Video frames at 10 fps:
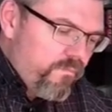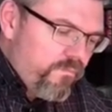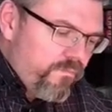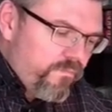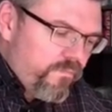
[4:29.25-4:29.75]

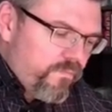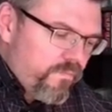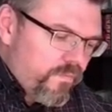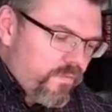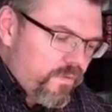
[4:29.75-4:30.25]

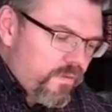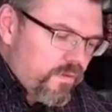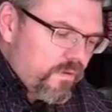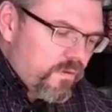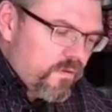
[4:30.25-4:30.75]

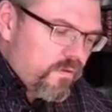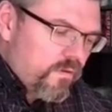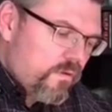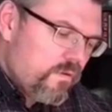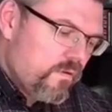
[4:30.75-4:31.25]

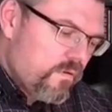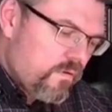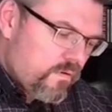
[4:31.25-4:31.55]
(silence)